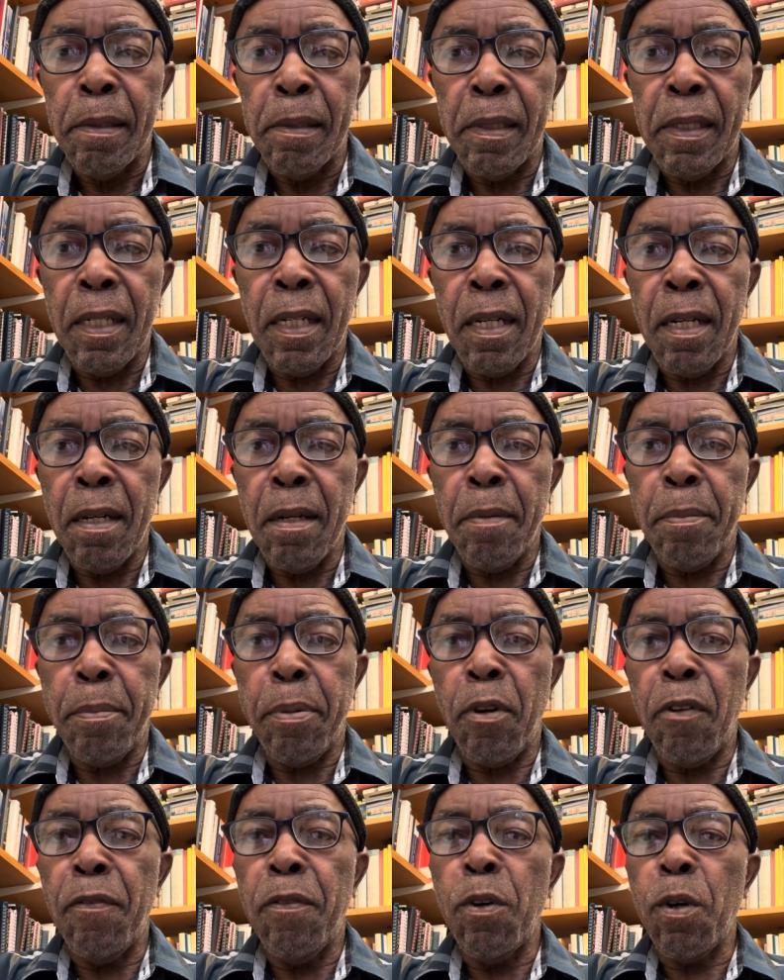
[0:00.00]

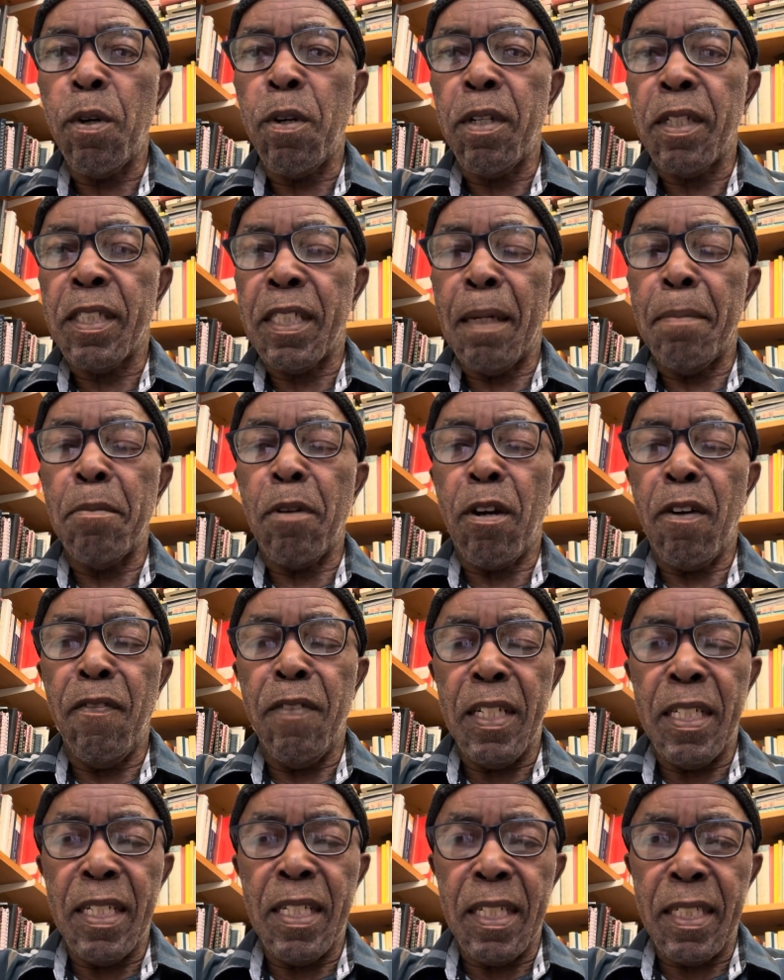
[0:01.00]
provoke some
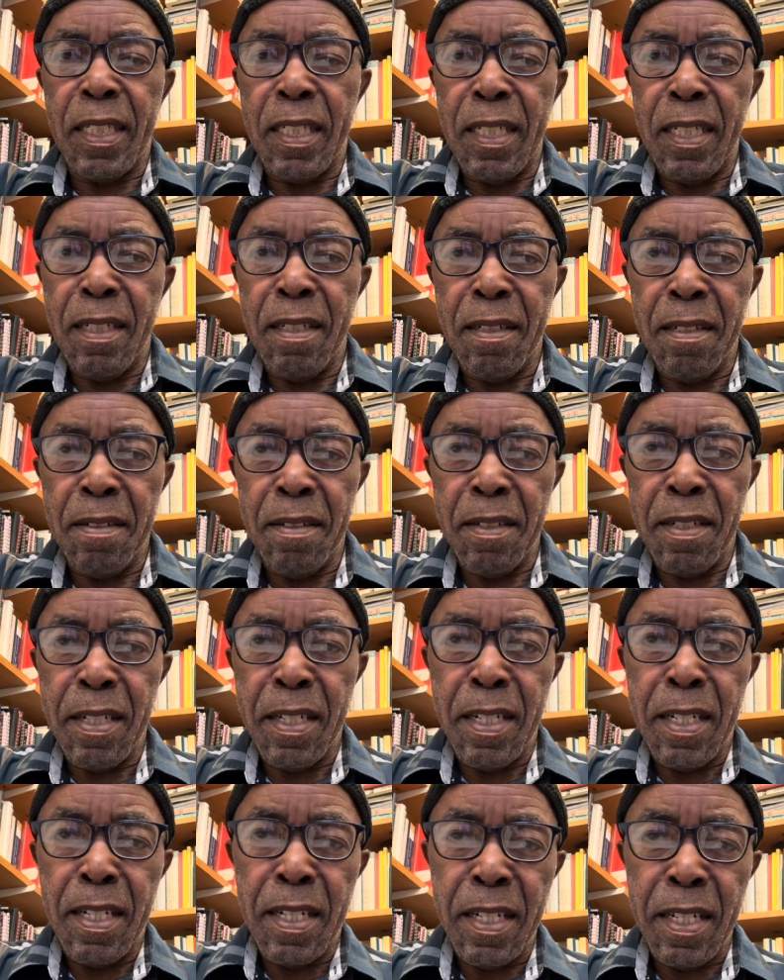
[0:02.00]
conversation,
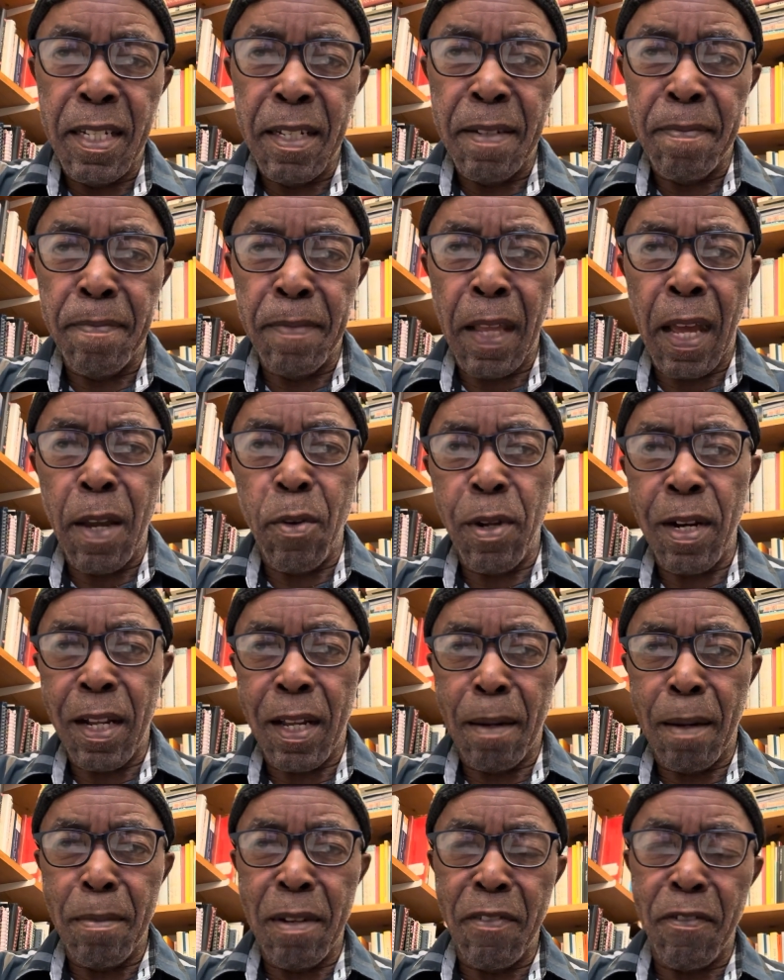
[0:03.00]
and I
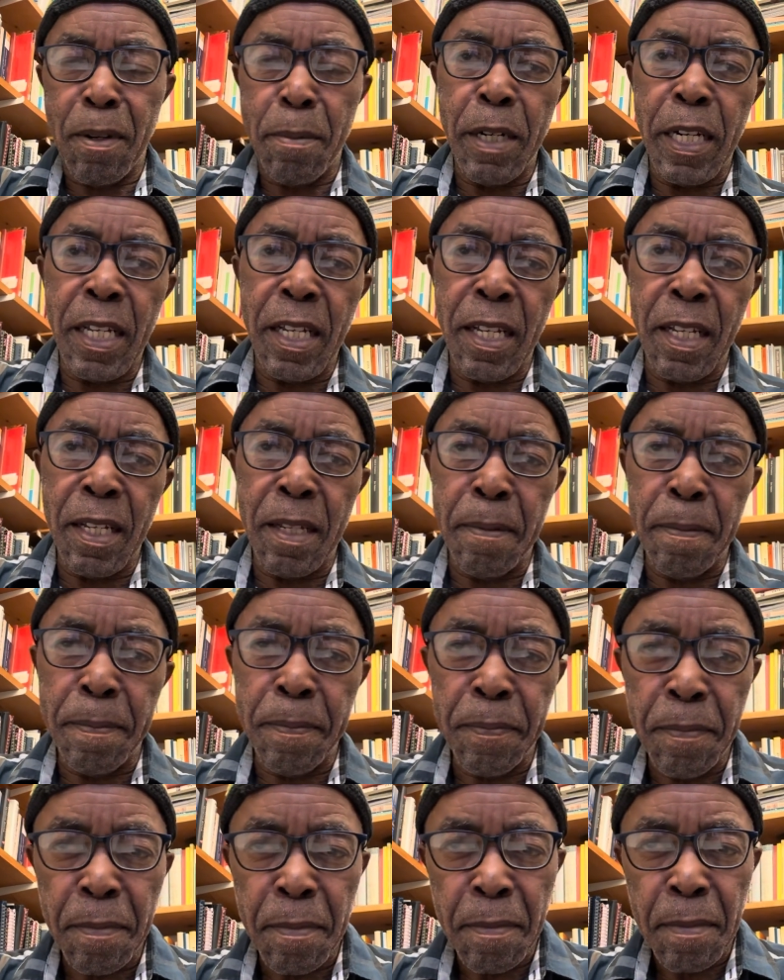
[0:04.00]
welcome everybody
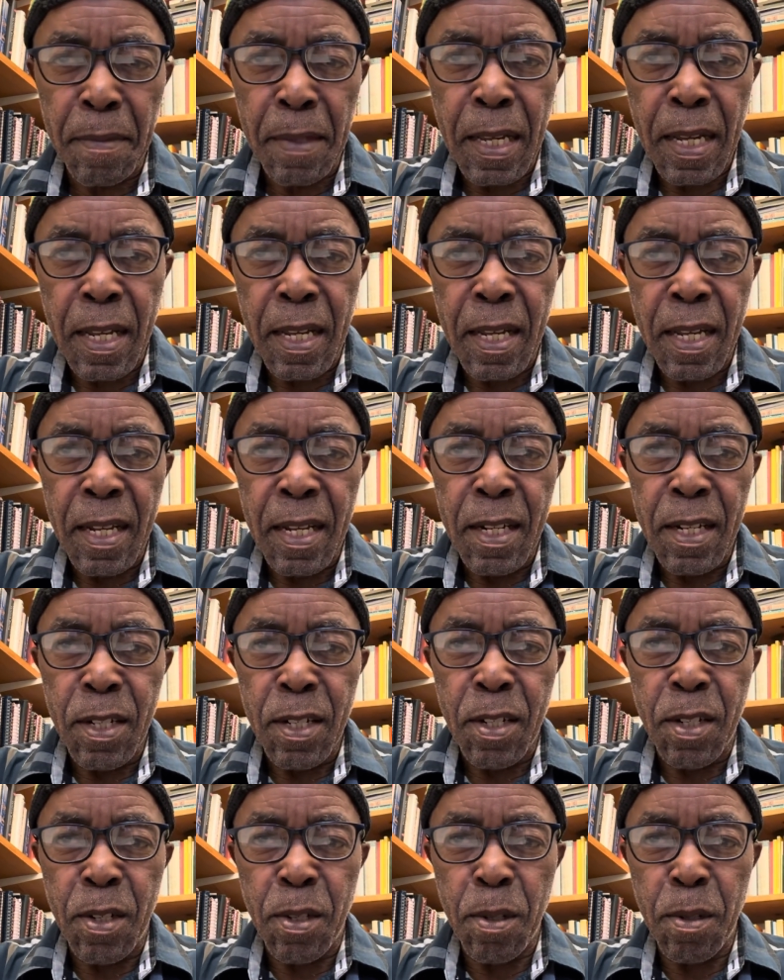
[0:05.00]

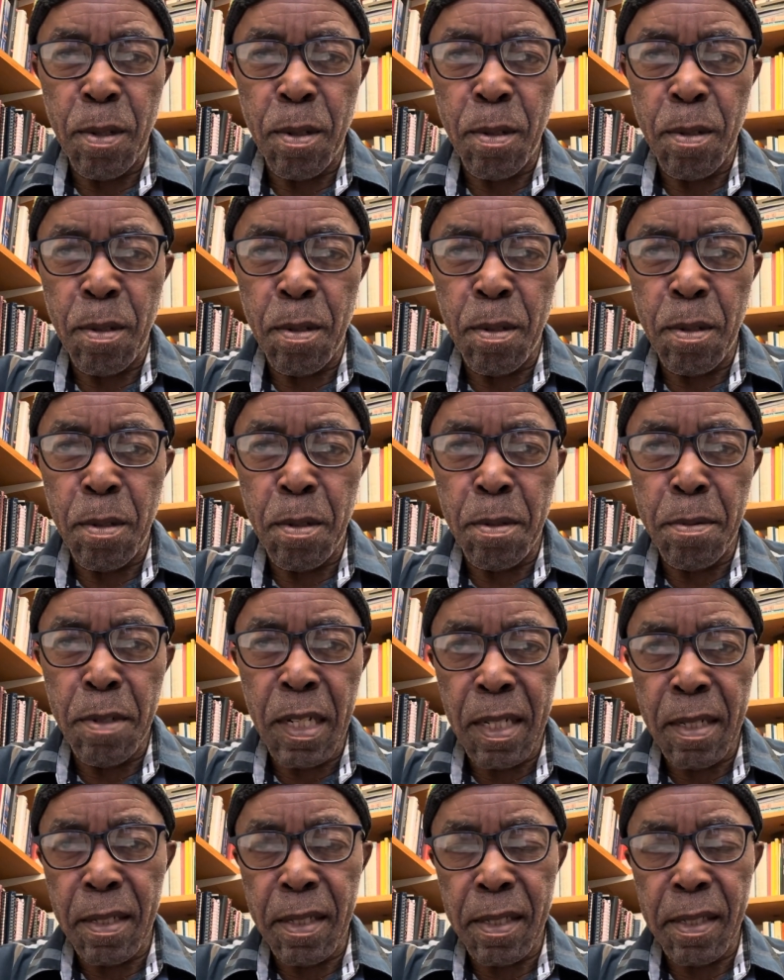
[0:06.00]
to
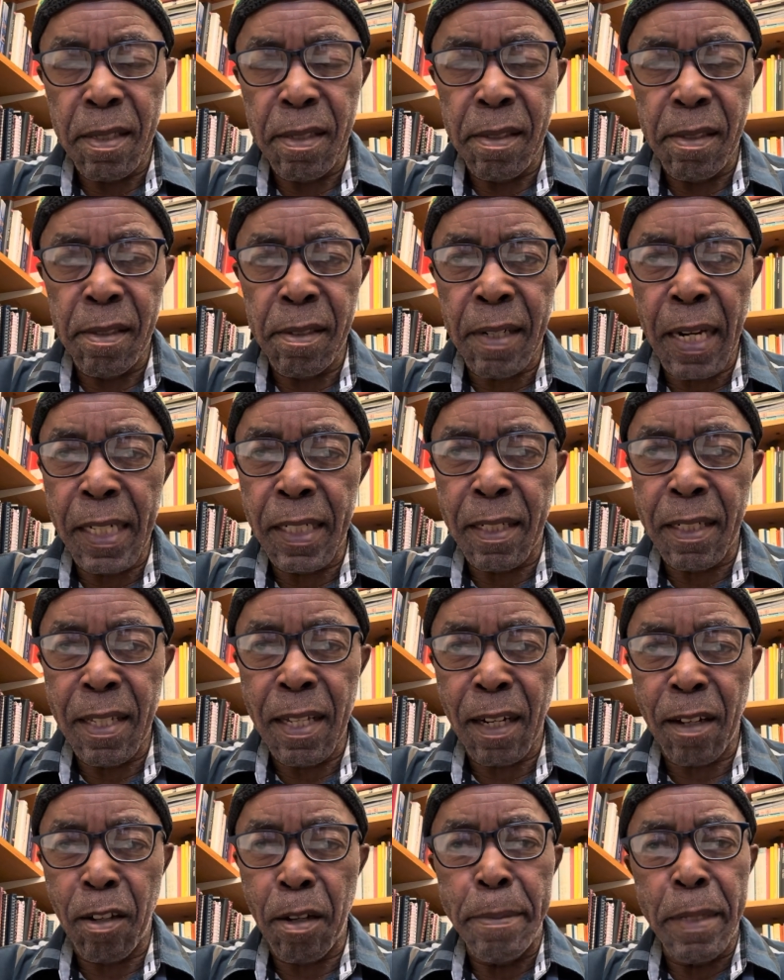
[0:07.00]
write their
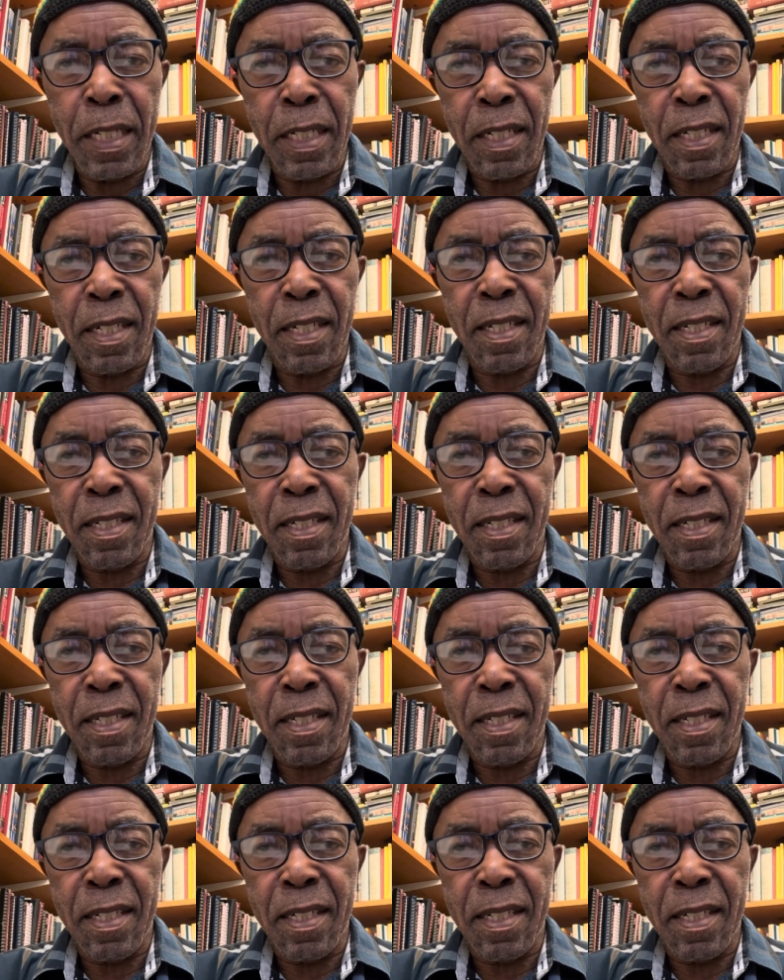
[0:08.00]
comments.